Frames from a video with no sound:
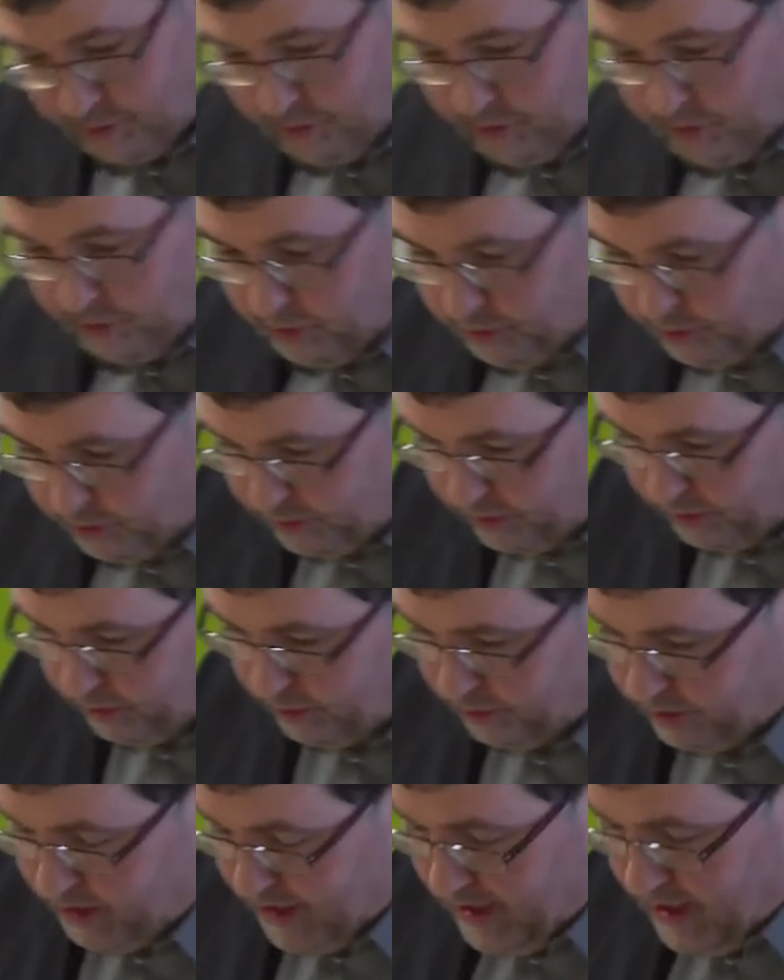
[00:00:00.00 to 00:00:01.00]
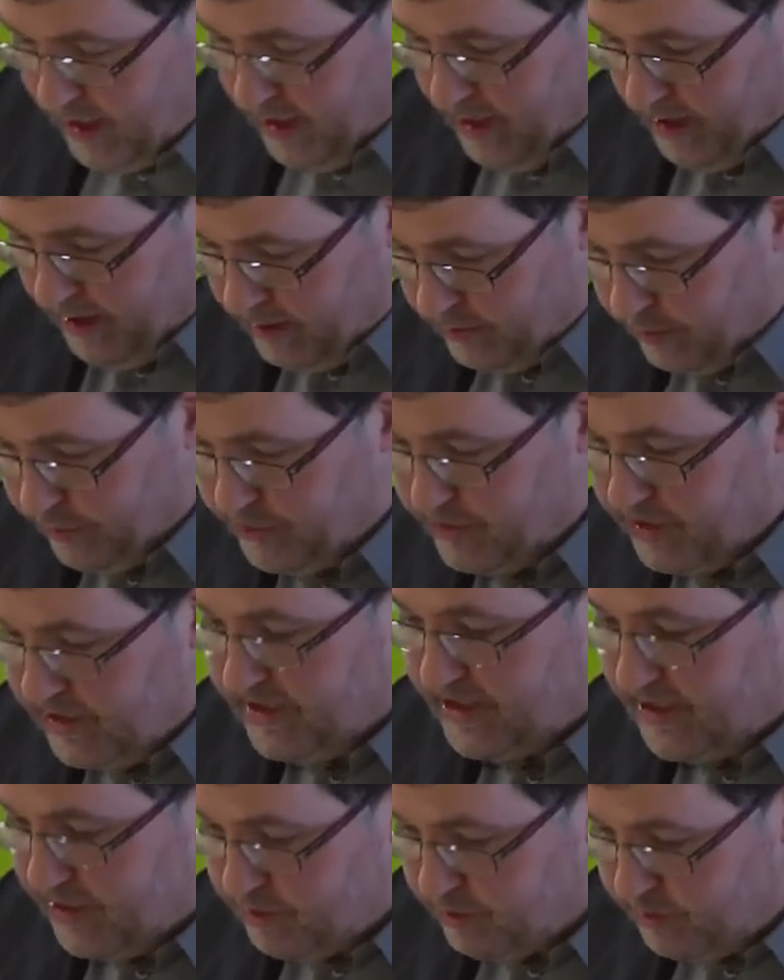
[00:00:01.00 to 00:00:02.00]
or, or, or
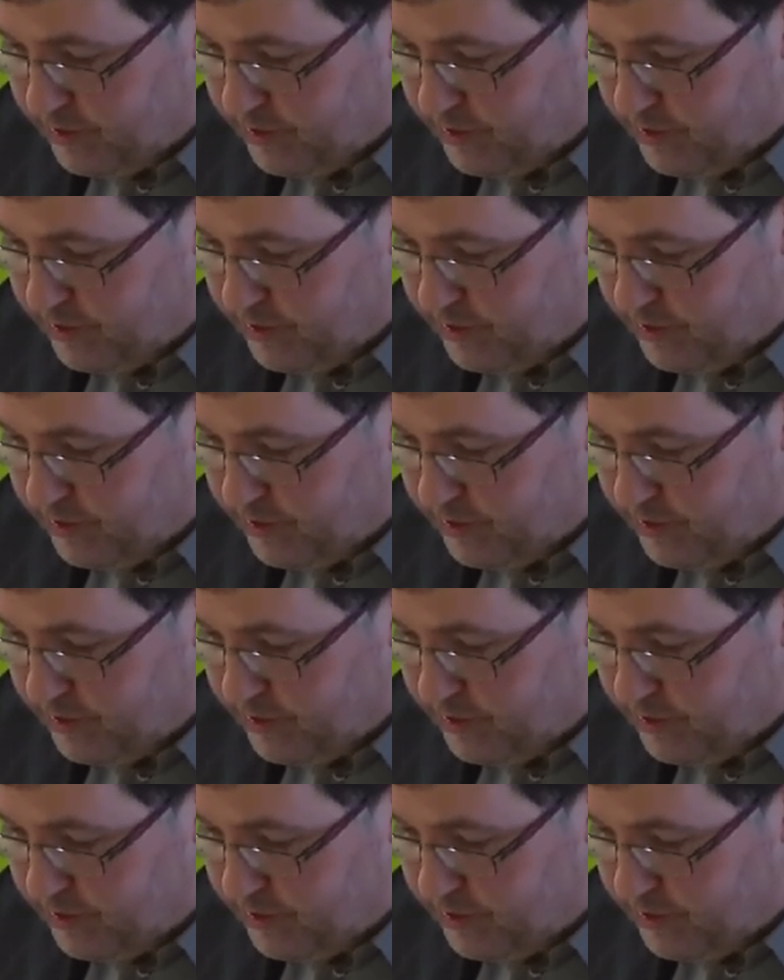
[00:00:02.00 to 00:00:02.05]
considered as